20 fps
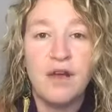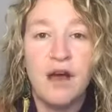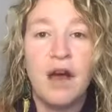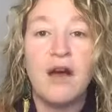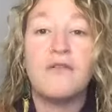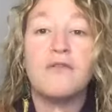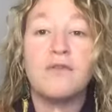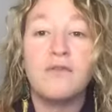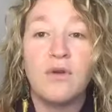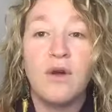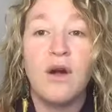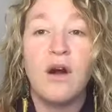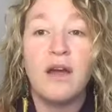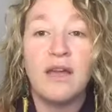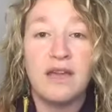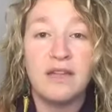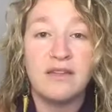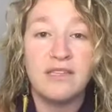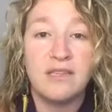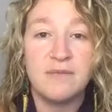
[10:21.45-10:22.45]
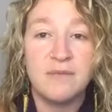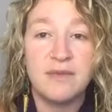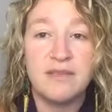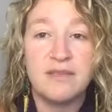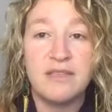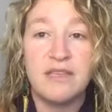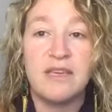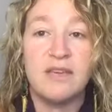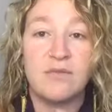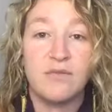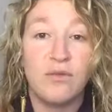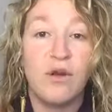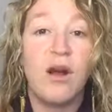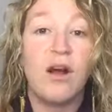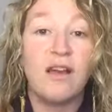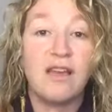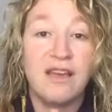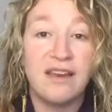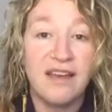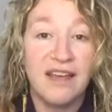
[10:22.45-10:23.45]
of raw intimacy and raw
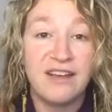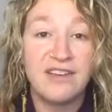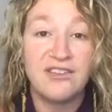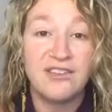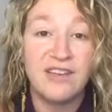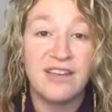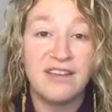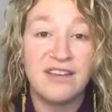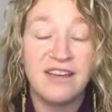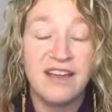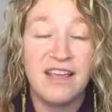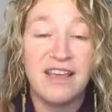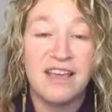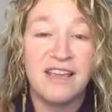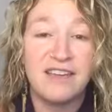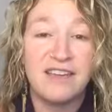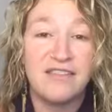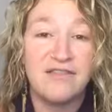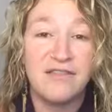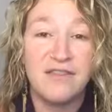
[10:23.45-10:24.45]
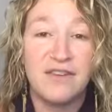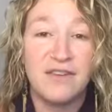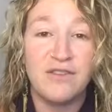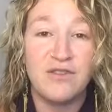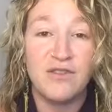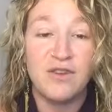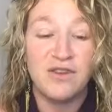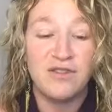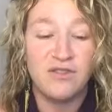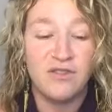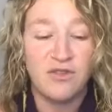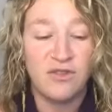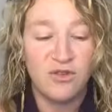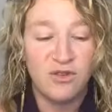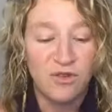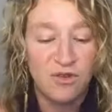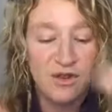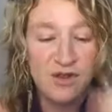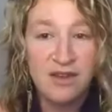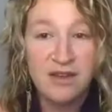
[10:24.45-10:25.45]
connection and it feels good to